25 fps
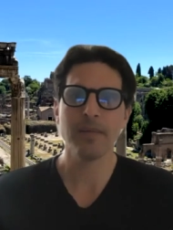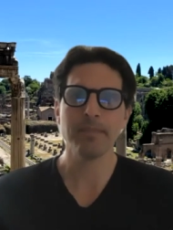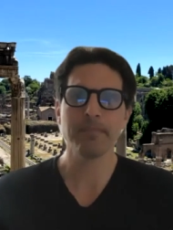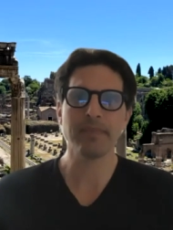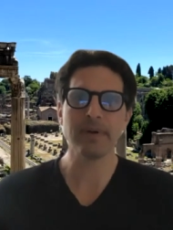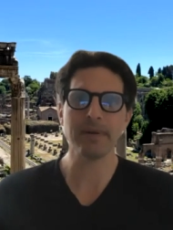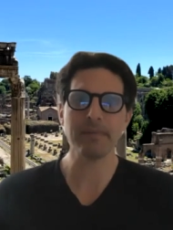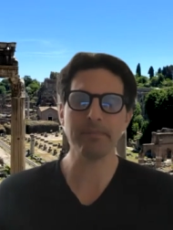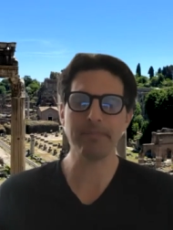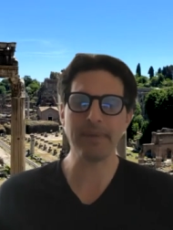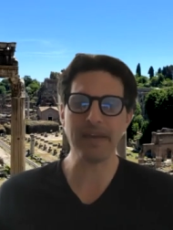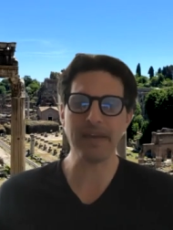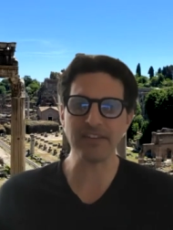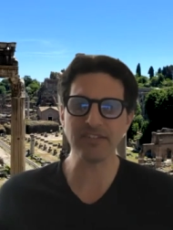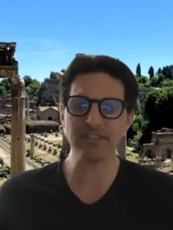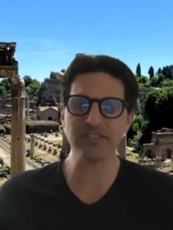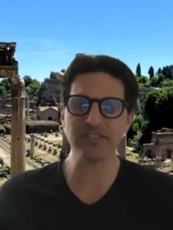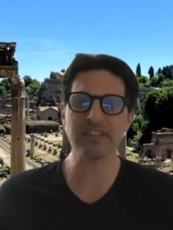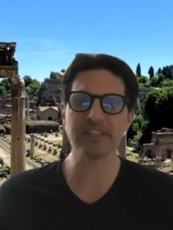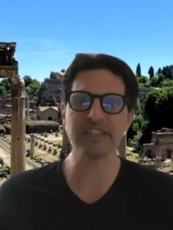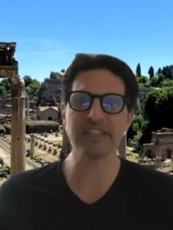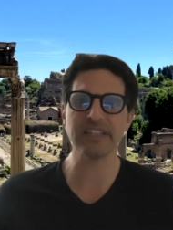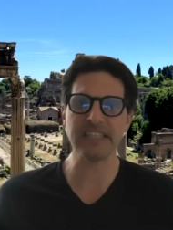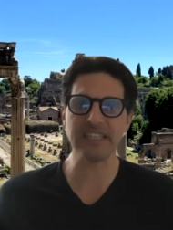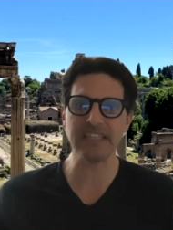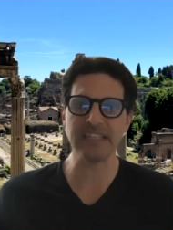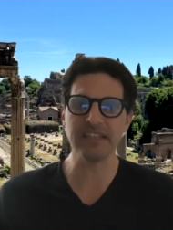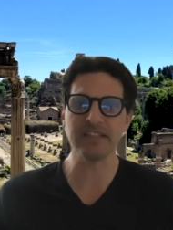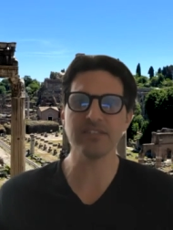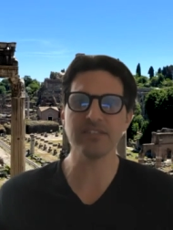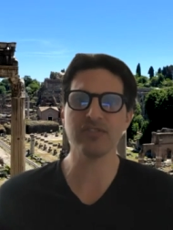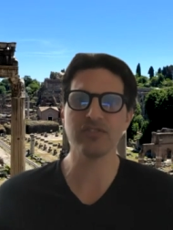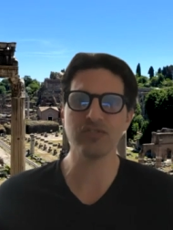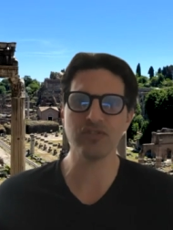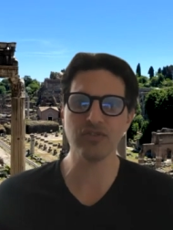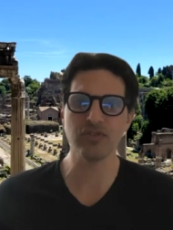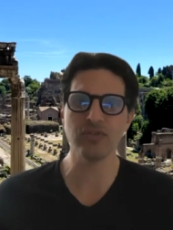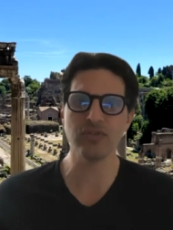but basically
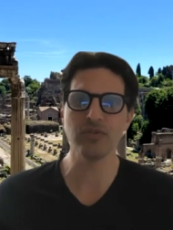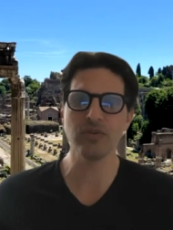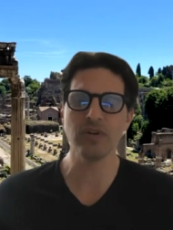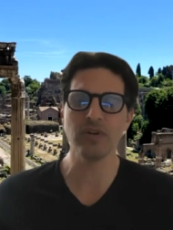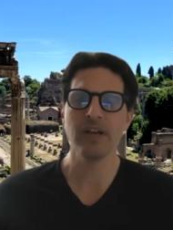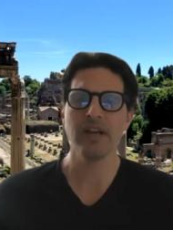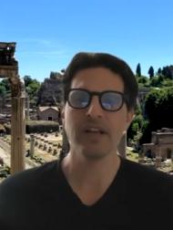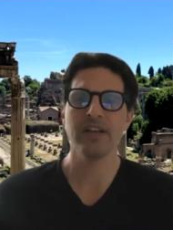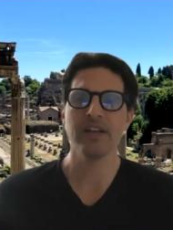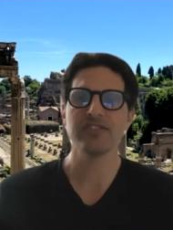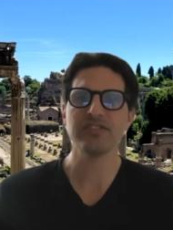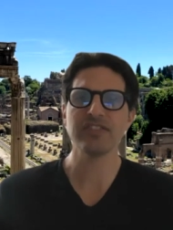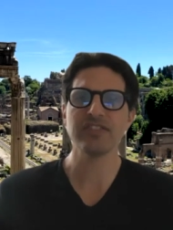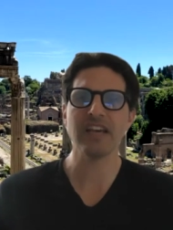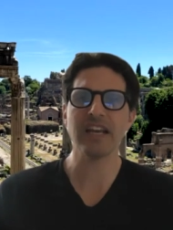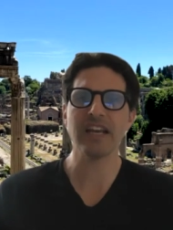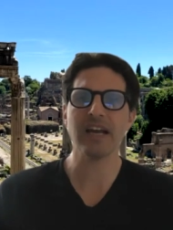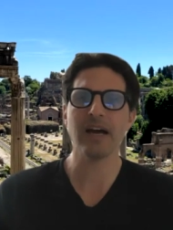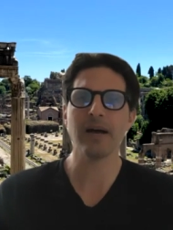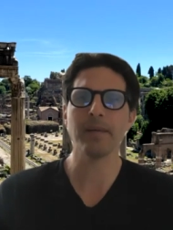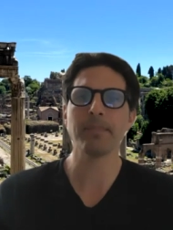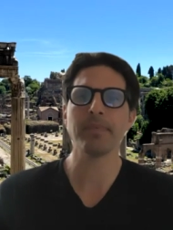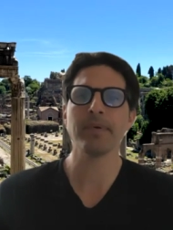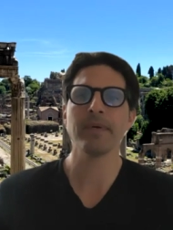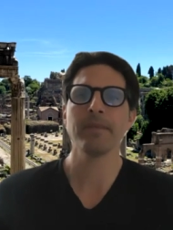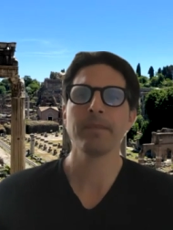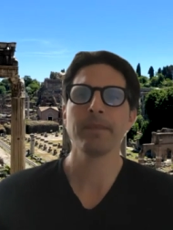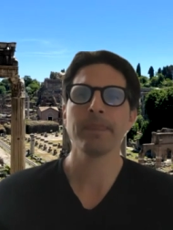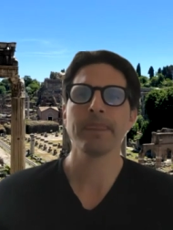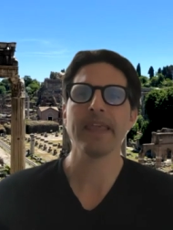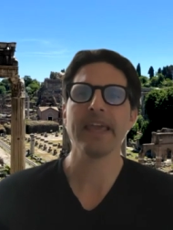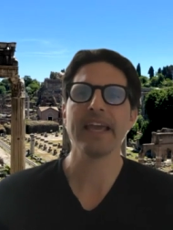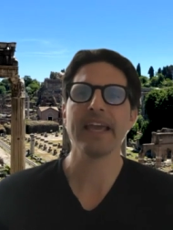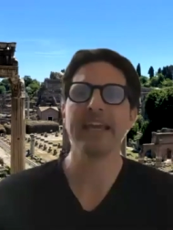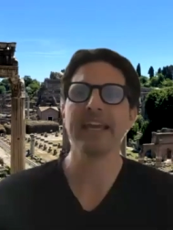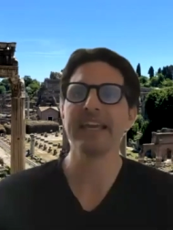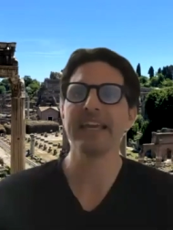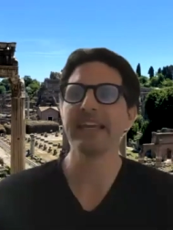to set up
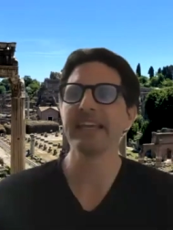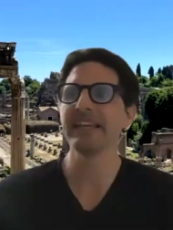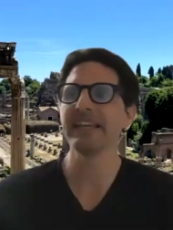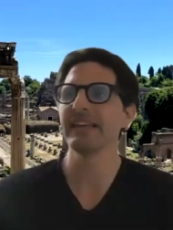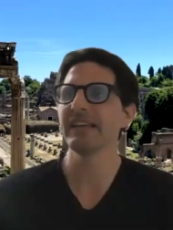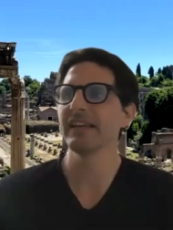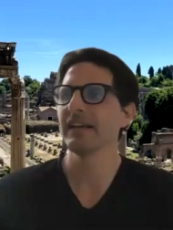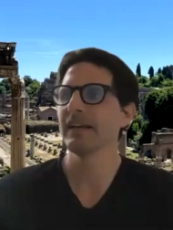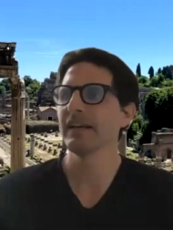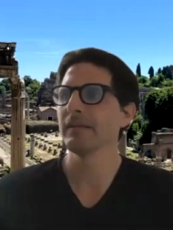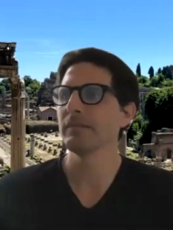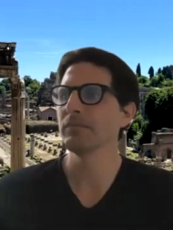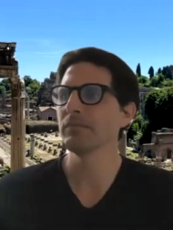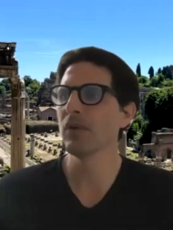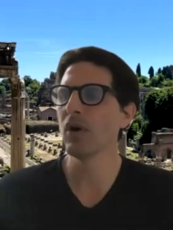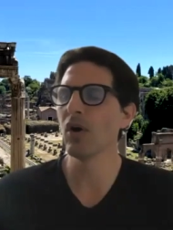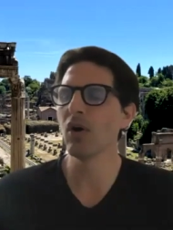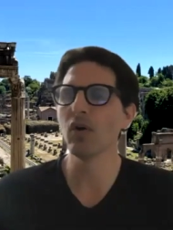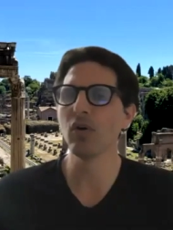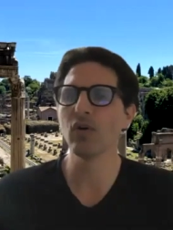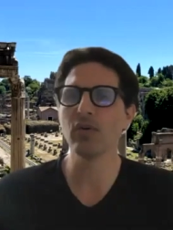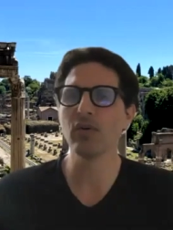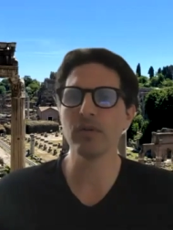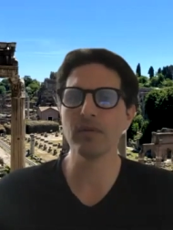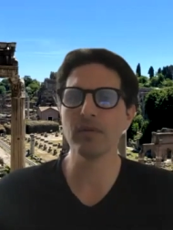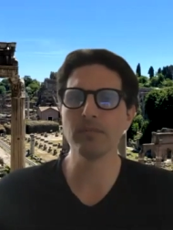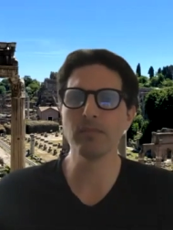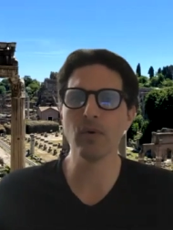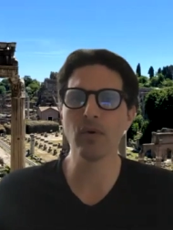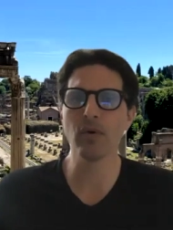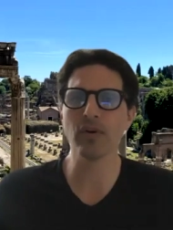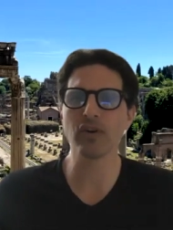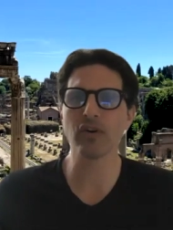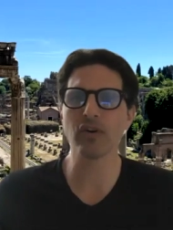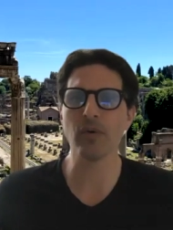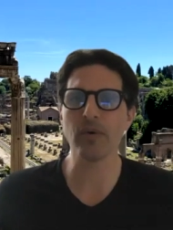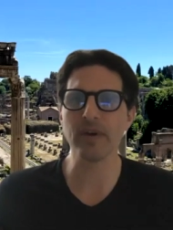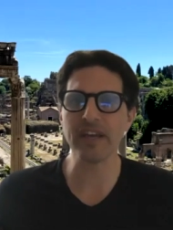a
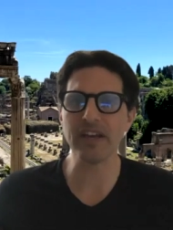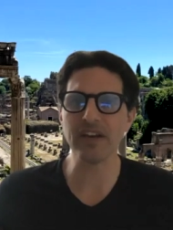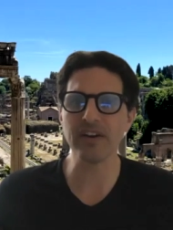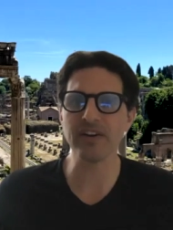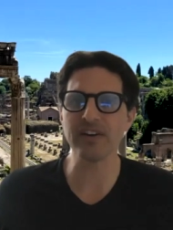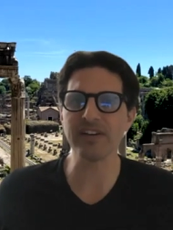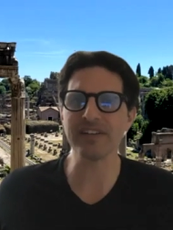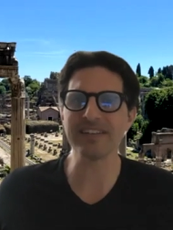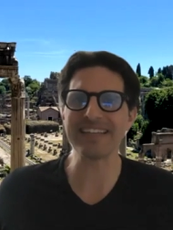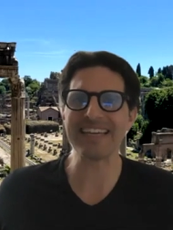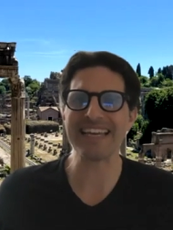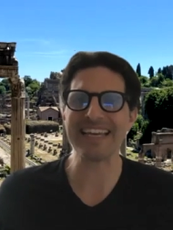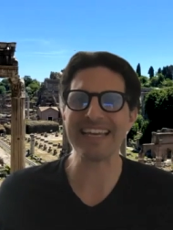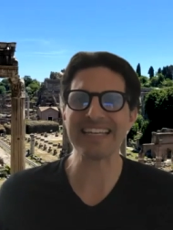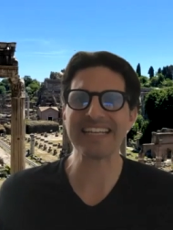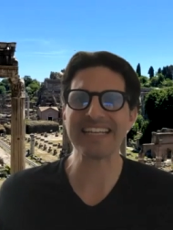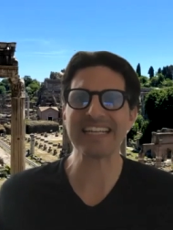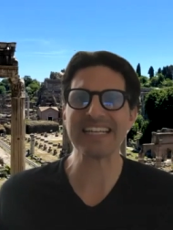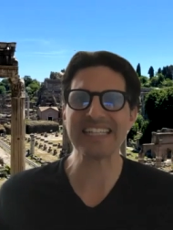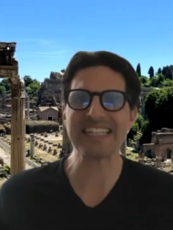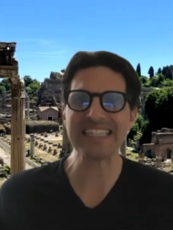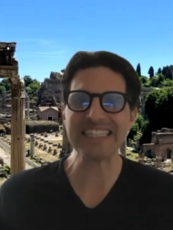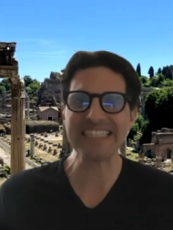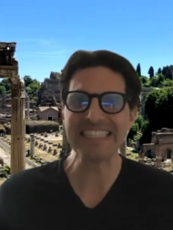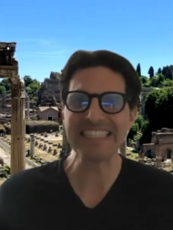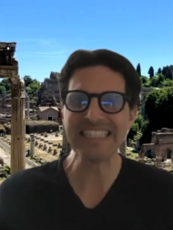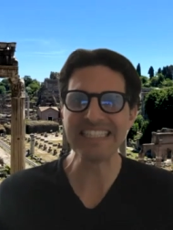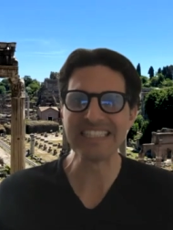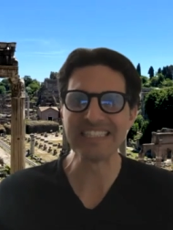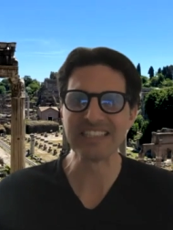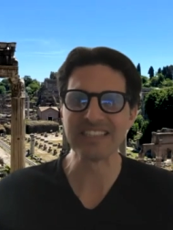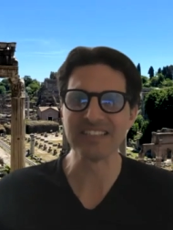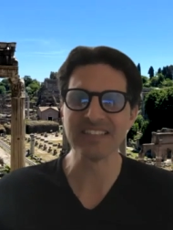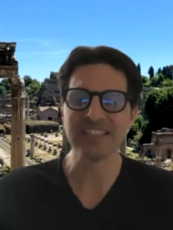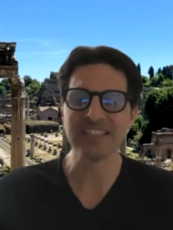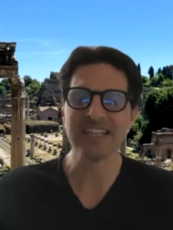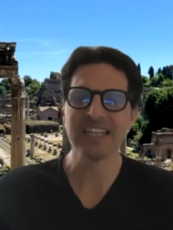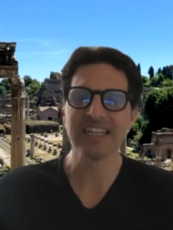more coherent and
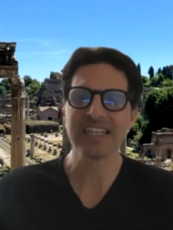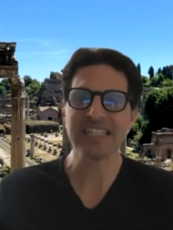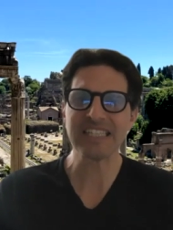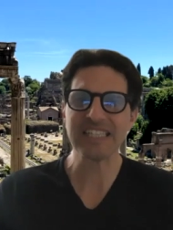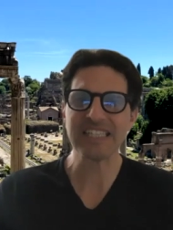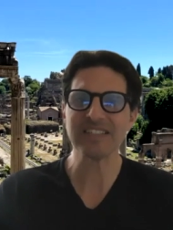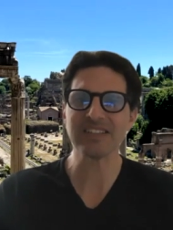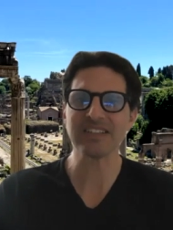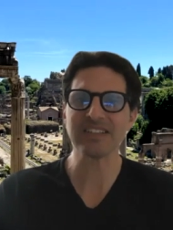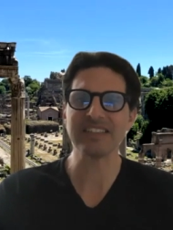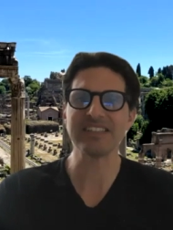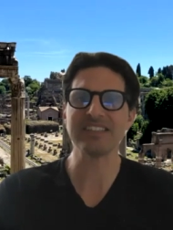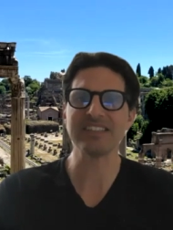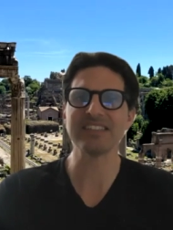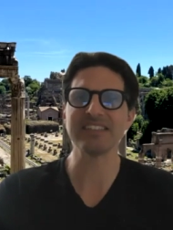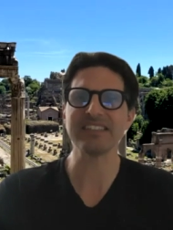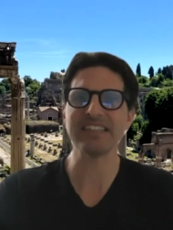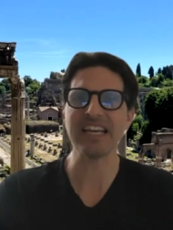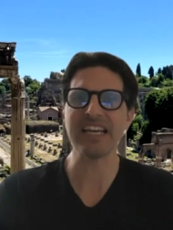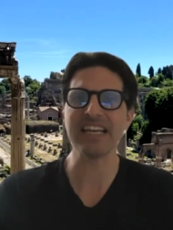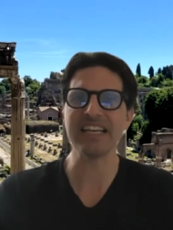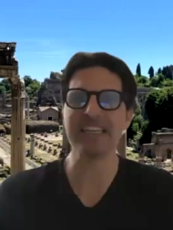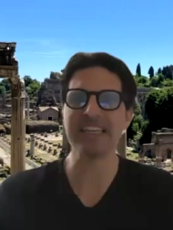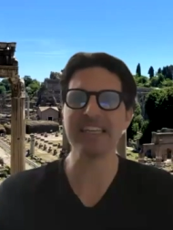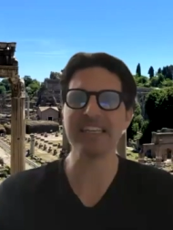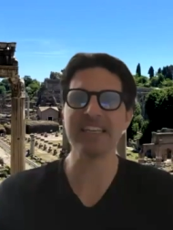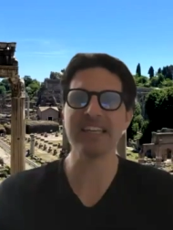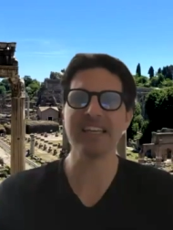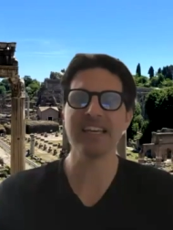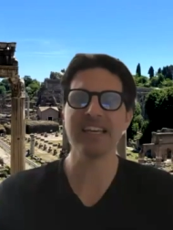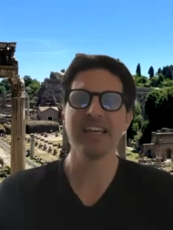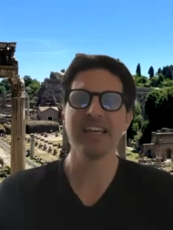clearly stated